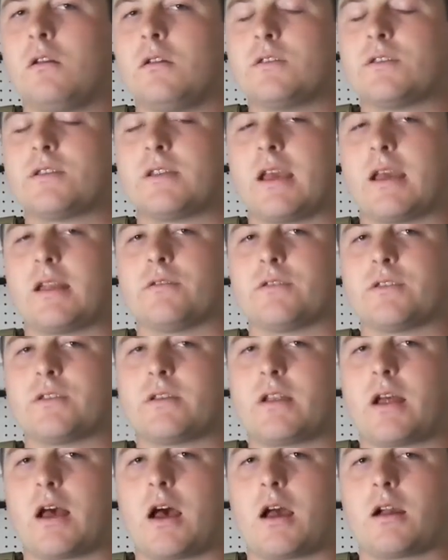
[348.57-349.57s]
standard
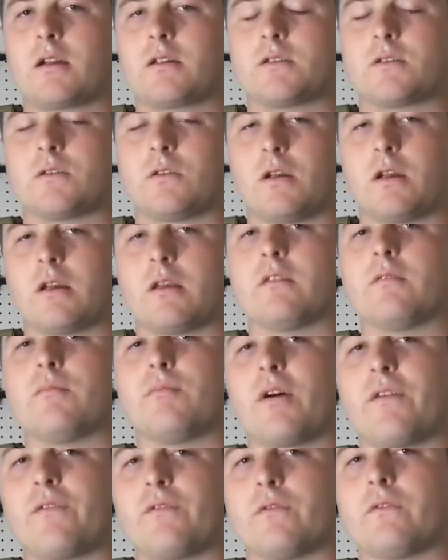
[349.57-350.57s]
stocks, and the
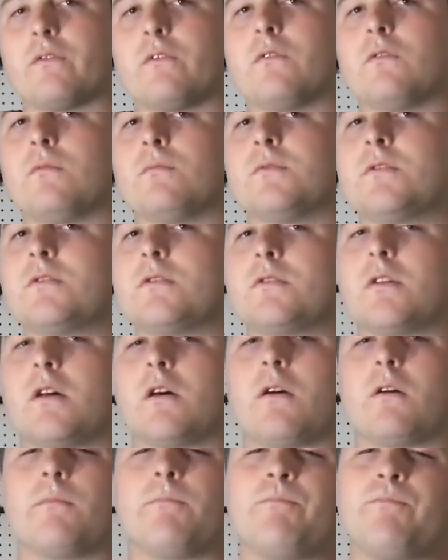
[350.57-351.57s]
buffer tubes.
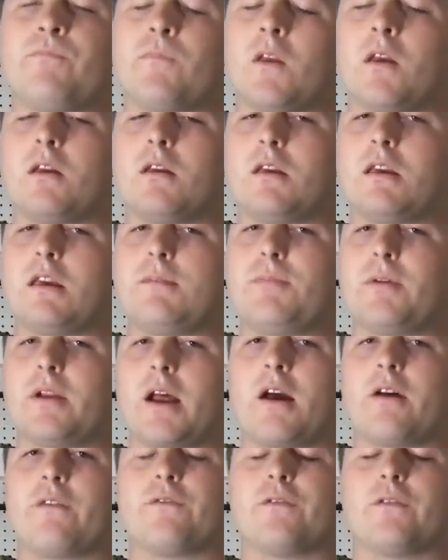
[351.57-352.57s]
So keep an
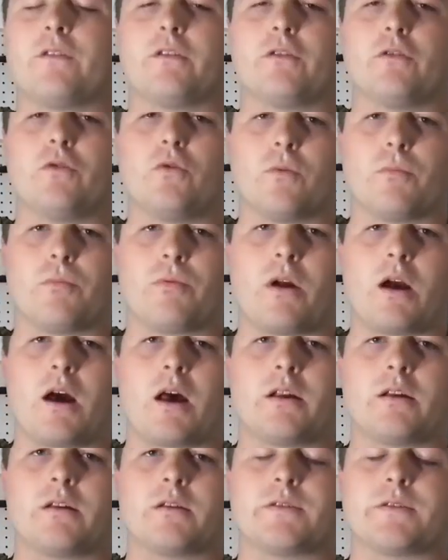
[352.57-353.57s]
eye out for their newer
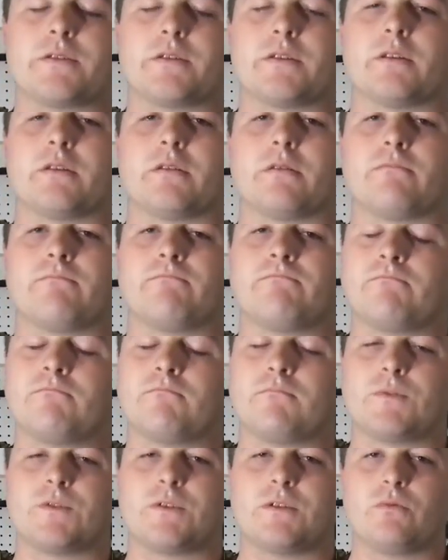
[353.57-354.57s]
products and
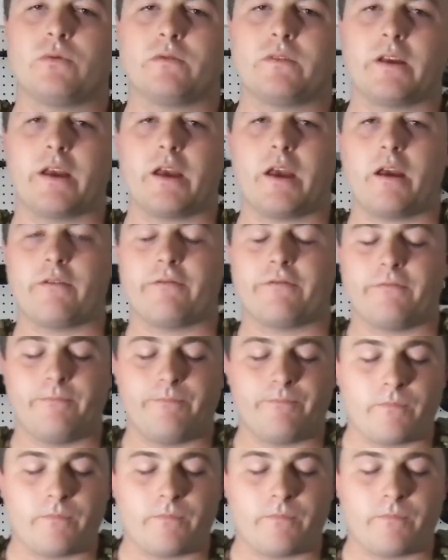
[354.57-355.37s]
see what they have.